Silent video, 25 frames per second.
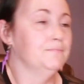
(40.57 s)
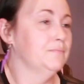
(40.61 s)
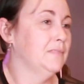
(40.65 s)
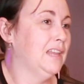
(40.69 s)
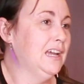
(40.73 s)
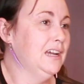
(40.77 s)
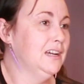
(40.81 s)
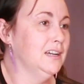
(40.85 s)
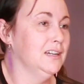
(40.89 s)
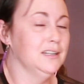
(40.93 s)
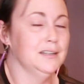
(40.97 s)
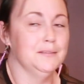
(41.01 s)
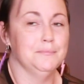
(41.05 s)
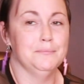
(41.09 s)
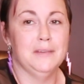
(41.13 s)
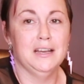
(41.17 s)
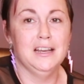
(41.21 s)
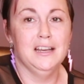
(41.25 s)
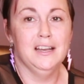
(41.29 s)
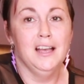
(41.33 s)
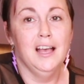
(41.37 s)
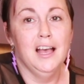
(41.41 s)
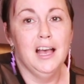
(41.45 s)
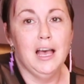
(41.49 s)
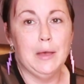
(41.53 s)
I'm
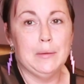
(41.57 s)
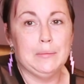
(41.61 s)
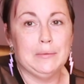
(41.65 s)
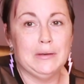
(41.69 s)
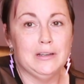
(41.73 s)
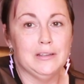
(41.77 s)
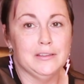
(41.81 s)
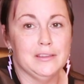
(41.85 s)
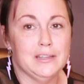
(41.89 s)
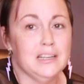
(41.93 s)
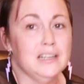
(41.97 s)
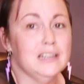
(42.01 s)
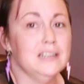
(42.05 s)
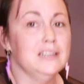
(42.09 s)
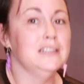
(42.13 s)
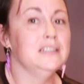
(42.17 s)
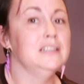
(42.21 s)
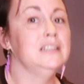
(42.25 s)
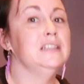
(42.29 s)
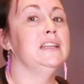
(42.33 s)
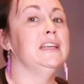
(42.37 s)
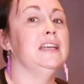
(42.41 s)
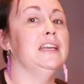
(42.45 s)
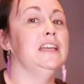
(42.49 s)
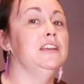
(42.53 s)
on the
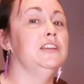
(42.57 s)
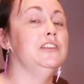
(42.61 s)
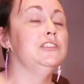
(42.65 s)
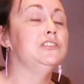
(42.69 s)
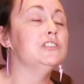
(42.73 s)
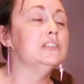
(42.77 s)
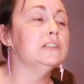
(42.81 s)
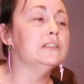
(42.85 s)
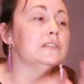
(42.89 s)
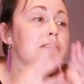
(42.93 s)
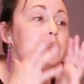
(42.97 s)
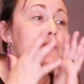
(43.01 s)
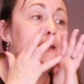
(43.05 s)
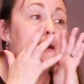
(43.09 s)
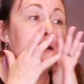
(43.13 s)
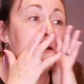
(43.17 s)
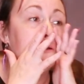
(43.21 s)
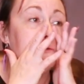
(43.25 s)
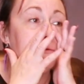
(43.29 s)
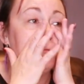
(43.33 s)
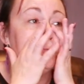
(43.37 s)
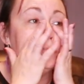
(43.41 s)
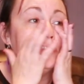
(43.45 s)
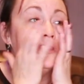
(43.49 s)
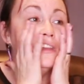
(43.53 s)
aging side
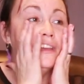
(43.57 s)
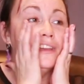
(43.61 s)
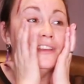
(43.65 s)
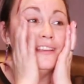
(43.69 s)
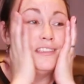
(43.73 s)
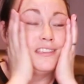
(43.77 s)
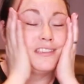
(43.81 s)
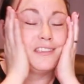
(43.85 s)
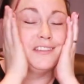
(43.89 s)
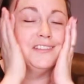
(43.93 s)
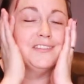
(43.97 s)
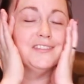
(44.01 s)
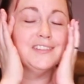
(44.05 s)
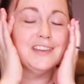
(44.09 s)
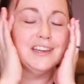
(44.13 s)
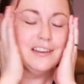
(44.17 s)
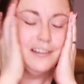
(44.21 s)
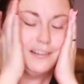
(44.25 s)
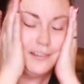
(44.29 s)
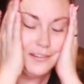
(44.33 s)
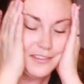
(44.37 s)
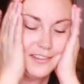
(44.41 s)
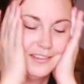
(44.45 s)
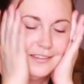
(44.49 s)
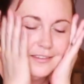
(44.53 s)
of things, so I've got
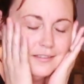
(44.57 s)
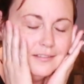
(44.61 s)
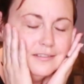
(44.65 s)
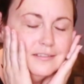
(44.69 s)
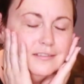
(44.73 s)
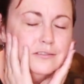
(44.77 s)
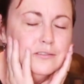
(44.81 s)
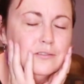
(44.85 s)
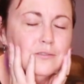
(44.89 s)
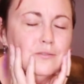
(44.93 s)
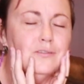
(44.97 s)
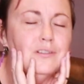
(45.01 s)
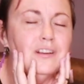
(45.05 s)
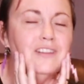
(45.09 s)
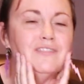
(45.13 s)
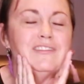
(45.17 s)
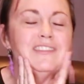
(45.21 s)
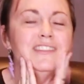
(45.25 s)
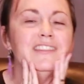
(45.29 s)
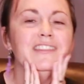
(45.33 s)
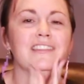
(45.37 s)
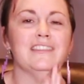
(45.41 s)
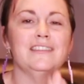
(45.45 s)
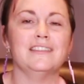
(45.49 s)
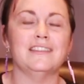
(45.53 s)
all these little
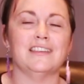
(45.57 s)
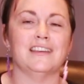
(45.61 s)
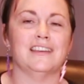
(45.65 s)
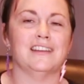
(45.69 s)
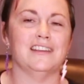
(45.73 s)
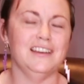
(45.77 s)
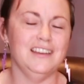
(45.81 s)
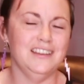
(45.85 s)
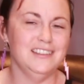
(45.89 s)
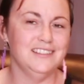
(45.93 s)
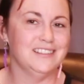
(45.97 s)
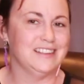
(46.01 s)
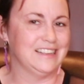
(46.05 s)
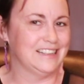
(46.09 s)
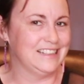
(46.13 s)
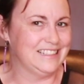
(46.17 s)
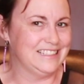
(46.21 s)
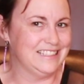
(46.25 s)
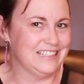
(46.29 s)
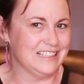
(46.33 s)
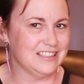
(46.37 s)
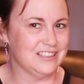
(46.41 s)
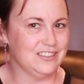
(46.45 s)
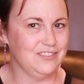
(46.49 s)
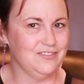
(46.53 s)
crevices that I
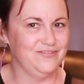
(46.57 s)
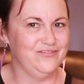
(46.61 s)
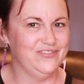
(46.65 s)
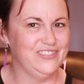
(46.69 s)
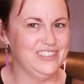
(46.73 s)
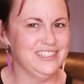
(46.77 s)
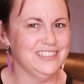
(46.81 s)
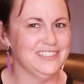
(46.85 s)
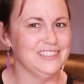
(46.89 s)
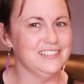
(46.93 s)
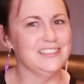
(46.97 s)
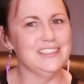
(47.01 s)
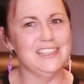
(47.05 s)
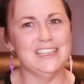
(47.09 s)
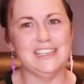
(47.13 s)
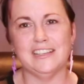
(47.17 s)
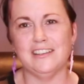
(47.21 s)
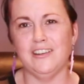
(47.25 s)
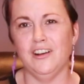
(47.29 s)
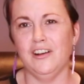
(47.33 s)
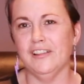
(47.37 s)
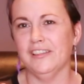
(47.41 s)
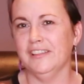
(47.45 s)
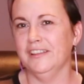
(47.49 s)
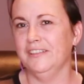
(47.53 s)
just feel like
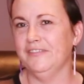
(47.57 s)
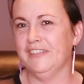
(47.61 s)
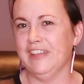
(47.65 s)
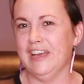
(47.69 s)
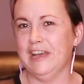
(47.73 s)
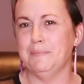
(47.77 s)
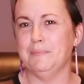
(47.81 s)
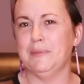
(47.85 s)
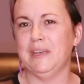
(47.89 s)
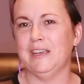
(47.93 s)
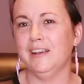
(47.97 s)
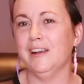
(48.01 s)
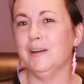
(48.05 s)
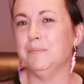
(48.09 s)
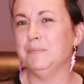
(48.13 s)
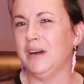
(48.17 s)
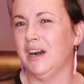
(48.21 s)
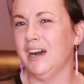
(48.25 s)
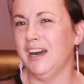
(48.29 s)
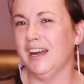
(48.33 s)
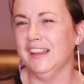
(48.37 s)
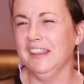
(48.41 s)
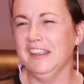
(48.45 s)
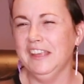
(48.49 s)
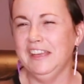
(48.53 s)
all of that makeup
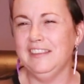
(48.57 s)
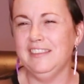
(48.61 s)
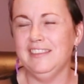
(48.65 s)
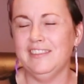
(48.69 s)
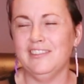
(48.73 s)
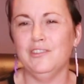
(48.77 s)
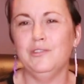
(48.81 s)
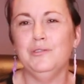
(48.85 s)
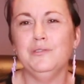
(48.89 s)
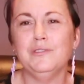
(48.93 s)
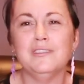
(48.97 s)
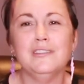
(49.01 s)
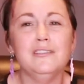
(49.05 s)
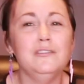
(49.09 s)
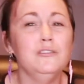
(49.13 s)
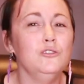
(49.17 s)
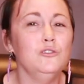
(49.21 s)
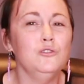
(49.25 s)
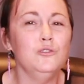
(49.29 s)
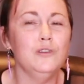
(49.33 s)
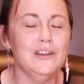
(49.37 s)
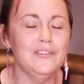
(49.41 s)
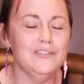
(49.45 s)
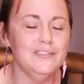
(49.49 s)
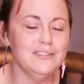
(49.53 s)
highlights those little
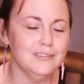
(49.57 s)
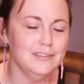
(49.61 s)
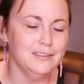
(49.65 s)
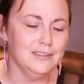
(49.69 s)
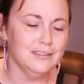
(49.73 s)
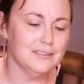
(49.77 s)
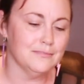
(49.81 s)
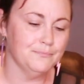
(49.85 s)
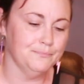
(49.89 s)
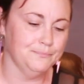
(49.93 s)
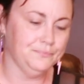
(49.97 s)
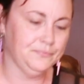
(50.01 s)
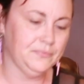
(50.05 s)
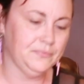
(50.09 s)
crevices.